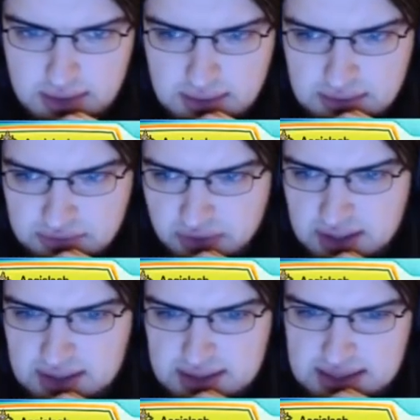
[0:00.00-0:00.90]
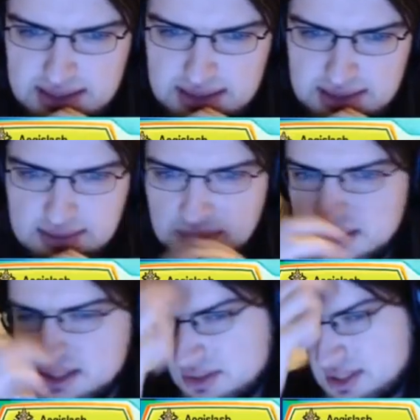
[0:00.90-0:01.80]
Then for the last,
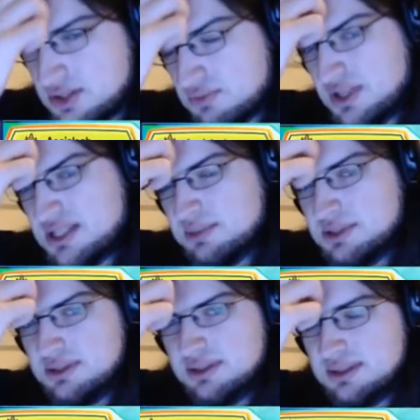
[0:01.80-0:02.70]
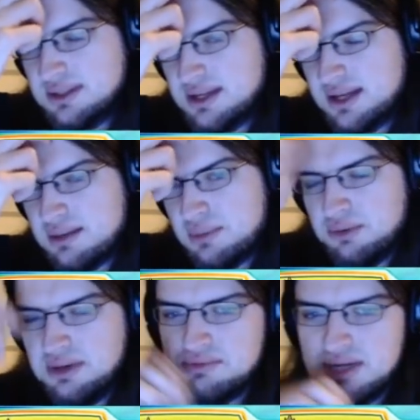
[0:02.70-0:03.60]
Blastoise looks reasonable.
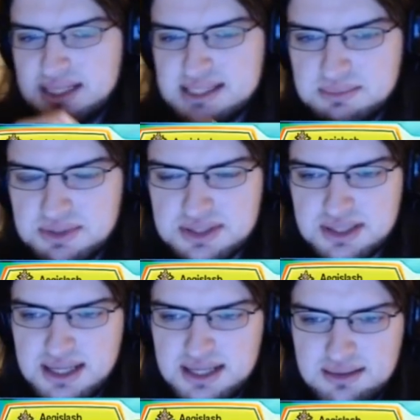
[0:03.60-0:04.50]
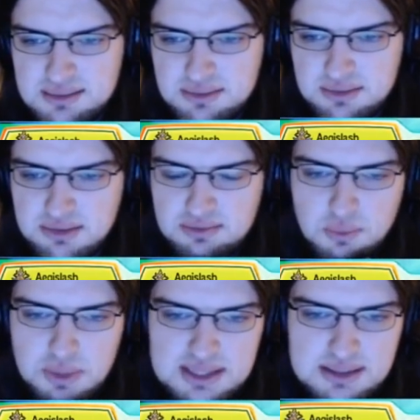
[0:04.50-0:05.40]
Only really Zapdos can hit it
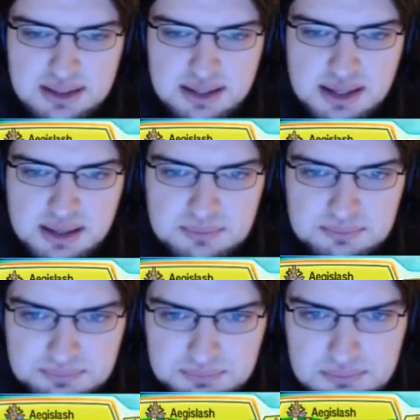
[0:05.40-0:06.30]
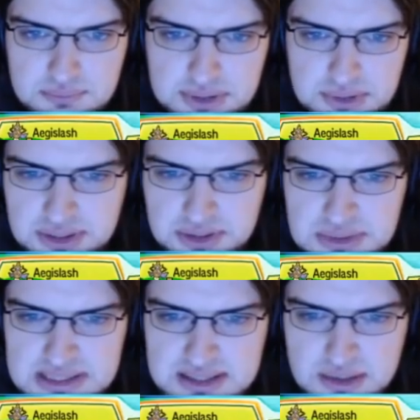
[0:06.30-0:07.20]
well.
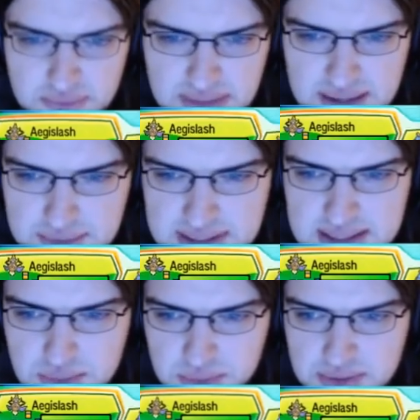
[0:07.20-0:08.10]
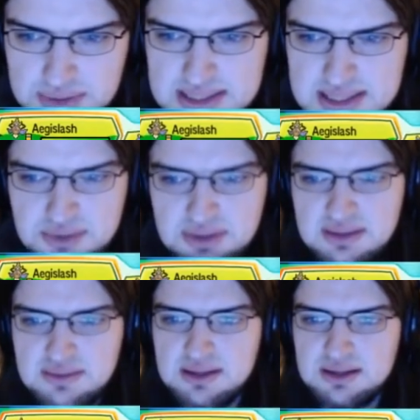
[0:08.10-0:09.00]
Bulu is not that great, although it is the only
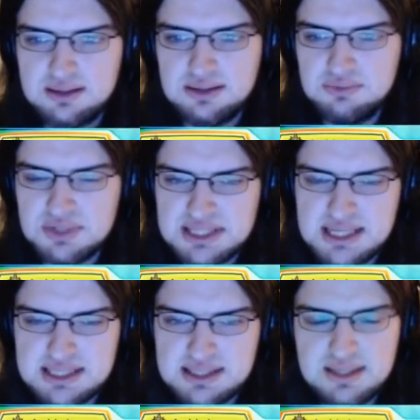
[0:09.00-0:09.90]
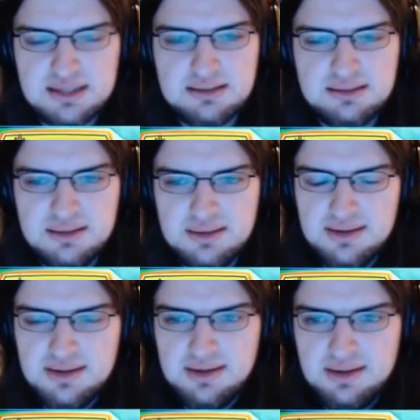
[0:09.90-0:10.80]
thing that can resist the
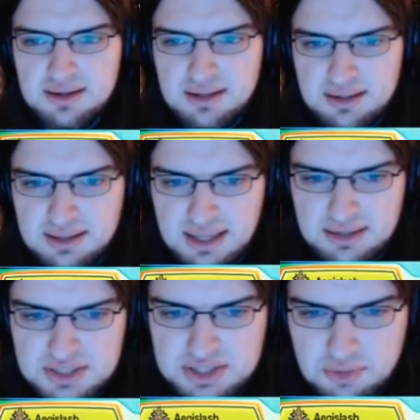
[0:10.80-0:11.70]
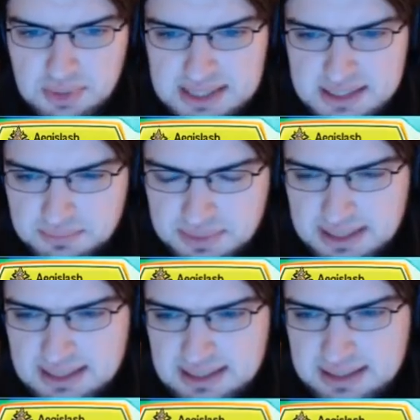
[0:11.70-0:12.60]
Clangorous Soul Blaze
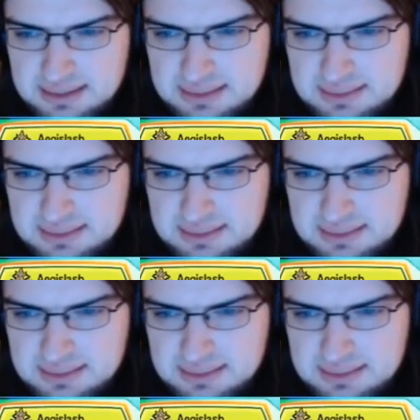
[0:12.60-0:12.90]
completely.